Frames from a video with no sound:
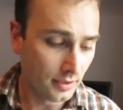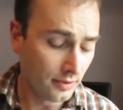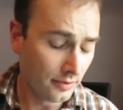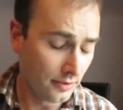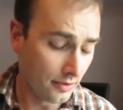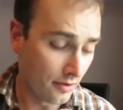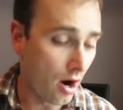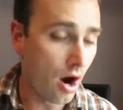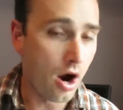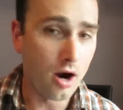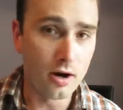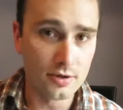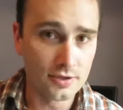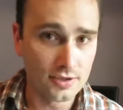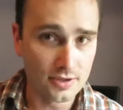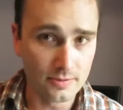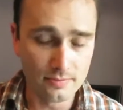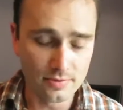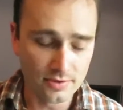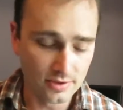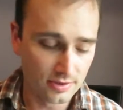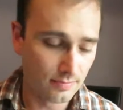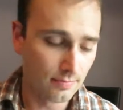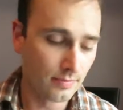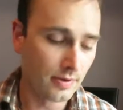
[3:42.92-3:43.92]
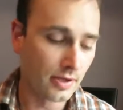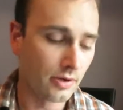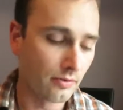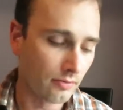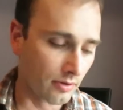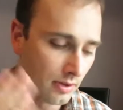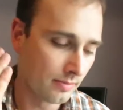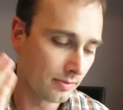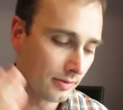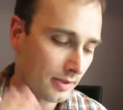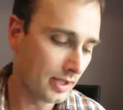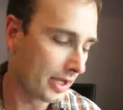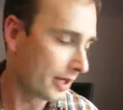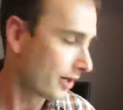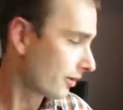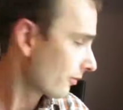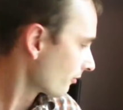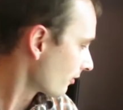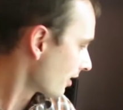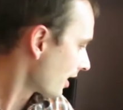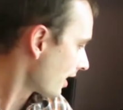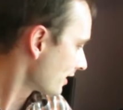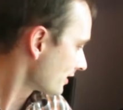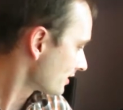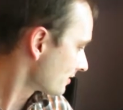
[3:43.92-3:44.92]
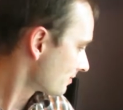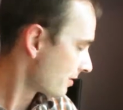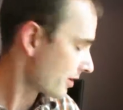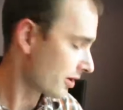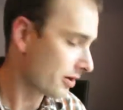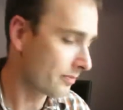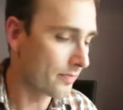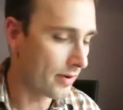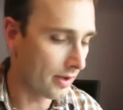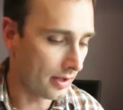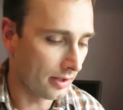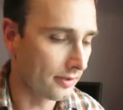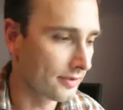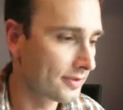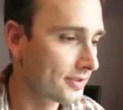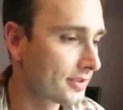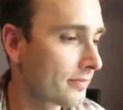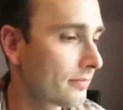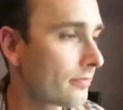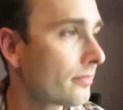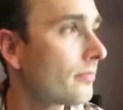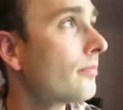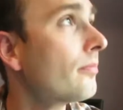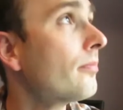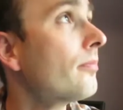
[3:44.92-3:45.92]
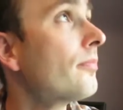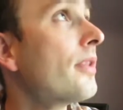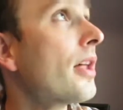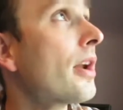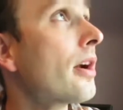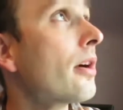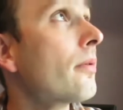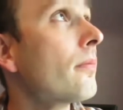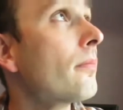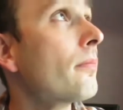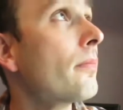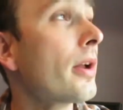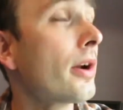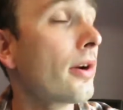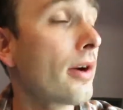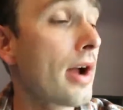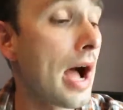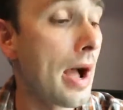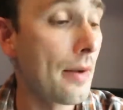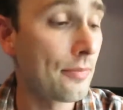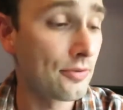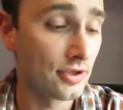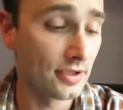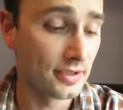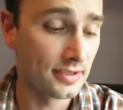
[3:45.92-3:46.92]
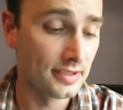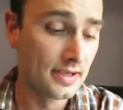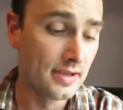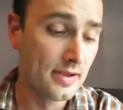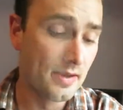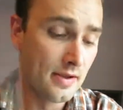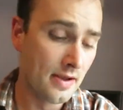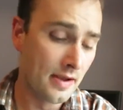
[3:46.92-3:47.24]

There are some split grip lighter rods, better balance, that are better options.